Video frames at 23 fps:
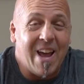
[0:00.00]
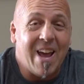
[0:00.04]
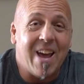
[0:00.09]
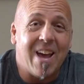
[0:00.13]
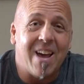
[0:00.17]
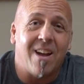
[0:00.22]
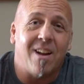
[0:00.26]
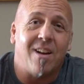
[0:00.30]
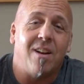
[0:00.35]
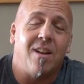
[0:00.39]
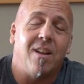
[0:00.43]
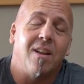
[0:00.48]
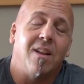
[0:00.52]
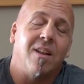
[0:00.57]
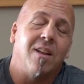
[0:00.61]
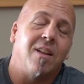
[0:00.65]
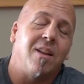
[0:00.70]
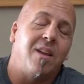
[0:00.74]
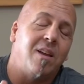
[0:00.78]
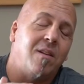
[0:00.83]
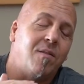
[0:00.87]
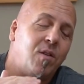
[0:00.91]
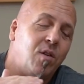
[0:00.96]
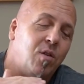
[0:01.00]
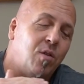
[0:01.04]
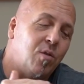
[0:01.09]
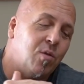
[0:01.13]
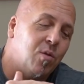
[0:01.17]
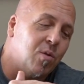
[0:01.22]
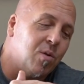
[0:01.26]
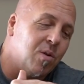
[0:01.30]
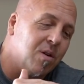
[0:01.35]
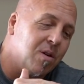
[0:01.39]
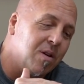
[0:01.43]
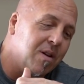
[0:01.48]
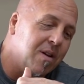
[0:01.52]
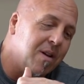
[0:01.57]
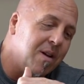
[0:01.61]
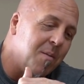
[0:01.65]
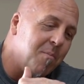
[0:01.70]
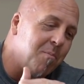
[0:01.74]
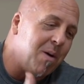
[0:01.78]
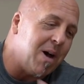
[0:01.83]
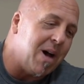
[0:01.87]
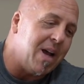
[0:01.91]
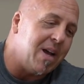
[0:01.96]
And if you
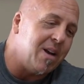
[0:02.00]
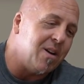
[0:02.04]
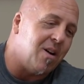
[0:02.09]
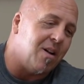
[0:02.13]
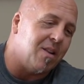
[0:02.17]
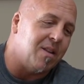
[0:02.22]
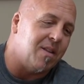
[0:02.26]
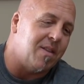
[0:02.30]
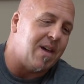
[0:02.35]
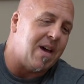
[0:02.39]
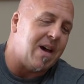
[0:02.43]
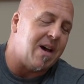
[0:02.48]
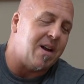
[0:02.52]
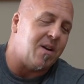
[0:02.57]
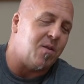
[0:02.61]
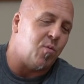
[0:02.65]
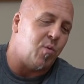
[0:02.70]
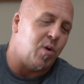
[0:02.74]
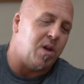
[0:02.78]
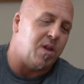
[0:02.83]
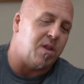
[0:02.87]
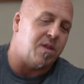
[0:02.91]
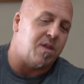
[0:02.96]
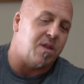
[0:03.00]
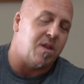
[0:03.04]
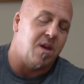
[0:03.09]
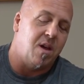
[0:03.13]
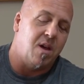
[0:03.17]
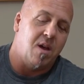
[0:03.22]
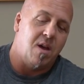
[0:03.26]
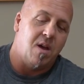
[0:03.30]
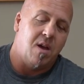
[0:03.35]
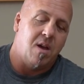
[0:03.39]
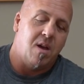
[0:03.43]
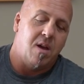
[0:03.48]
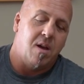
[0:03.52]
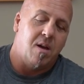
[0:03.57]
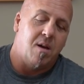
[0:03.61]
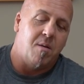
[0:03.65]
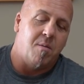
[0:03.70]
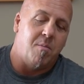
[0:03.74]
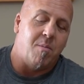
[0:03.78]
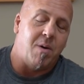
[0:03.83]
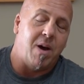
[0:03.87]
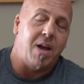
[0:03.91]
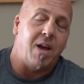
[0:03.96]
combine all of that with
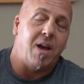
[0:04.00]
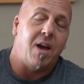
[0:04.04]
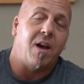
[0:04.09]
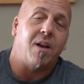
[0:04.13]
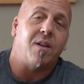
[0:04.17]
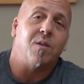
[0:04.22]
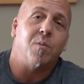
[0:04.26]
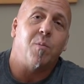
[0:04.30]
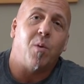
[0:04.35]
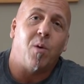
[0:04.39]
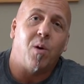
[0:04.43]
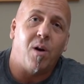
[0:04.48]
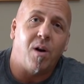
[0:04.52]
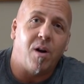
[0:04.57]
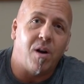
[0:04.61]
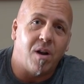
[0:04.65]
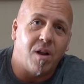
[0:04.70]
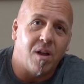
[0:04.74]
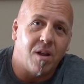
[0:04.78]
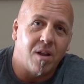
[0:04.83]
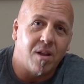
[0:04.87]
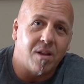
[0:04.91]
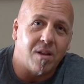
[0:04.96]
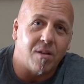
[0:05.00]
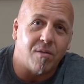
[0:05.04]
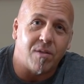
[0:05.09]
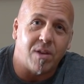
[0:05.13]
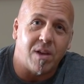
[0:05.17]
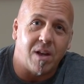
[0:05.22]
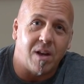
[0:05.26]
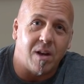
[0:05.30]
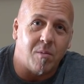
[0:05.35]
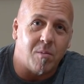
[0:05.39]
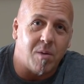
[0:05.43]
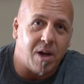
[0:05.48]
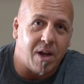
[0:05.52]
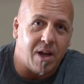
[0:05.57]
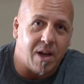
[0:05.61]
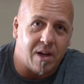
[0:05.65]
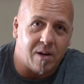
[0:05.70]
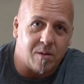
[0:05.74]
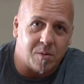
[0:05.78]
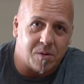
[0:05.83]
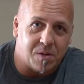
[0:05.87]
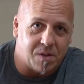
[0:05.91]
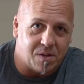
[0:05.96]
my export of getting my
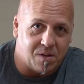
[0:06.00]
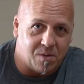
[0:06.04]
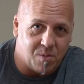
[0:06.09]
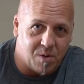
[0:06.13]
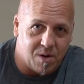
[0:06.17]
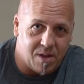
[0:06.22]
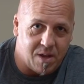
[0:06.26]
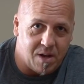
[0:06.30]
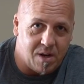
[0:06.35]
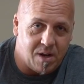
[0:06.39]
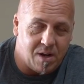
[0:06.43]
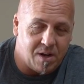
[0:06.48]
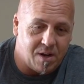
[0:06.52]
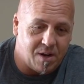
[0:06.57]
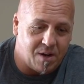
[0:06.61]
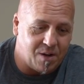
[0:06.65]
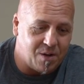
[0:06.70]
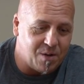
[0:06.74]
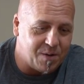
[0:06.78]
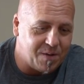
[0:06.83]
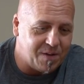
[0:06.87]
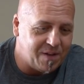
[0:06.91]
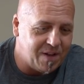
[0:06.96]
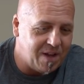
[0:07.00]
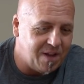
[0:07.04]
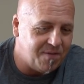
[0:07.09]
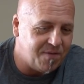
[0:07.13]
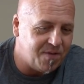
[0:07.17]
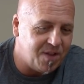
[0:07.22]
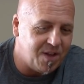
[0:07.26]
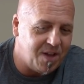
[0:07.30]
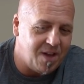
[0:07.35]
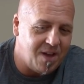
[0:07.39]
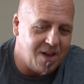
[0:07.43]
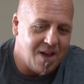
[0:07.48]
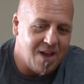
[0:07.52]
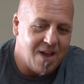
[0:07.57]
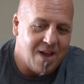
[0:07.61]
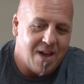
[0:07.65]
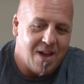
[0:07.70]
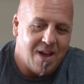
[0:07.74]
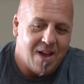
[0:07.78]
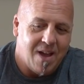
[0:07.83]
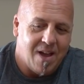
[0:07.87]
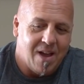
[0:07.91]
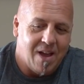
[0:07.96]
animals to where they needed to go safely,
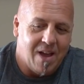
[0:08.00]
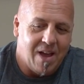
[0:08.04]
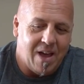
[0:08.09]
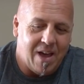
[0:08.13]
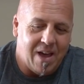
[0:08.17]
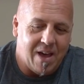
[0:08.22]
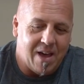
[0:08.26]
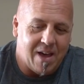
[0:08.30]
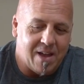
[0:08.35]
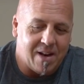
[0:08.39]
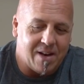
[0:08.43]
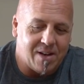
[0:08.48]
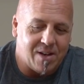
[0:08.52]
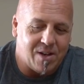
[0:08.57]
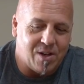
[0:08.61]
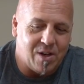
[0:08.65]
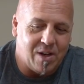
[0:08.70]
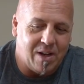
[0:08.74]
and